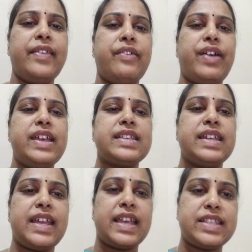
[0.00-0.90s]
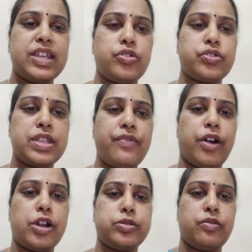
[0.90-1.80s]
Otherwise, it executes the
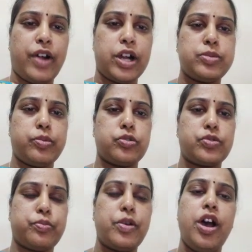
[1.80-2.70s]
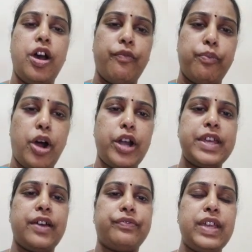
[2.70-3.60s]
false portion,
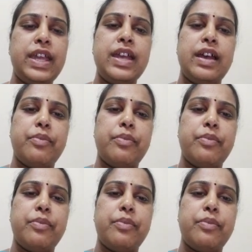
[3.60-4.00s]
body of the